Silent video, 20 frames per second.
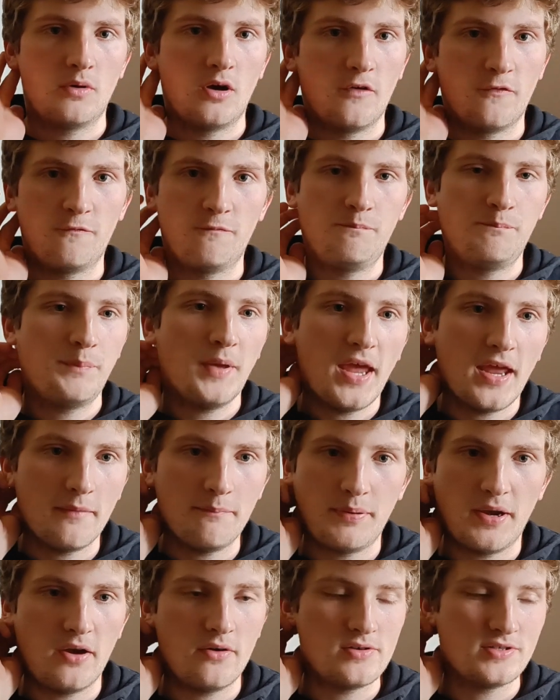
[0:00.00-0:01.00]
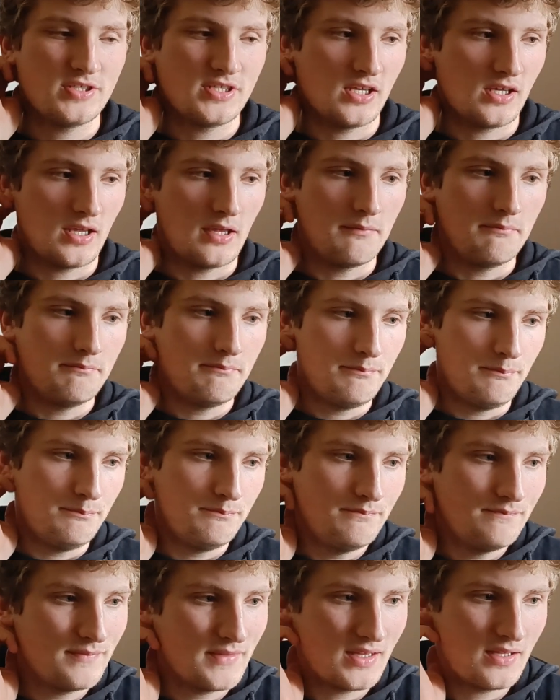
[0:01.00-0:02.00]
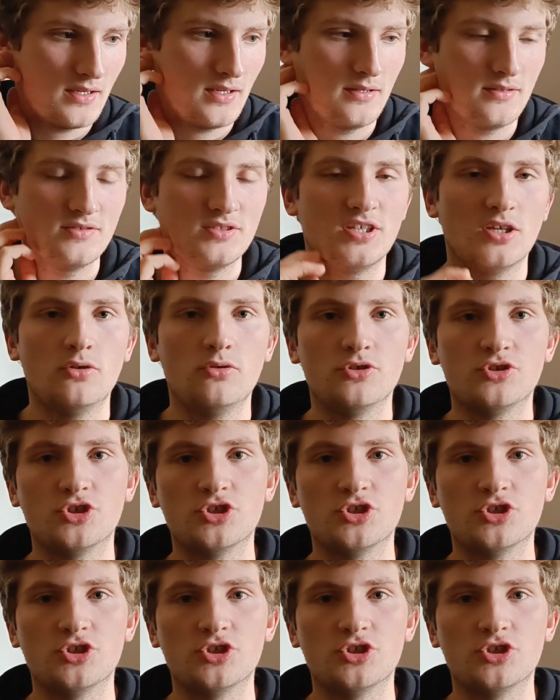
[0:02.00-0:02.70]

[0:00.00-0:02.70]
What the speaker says: of bad parenting and generally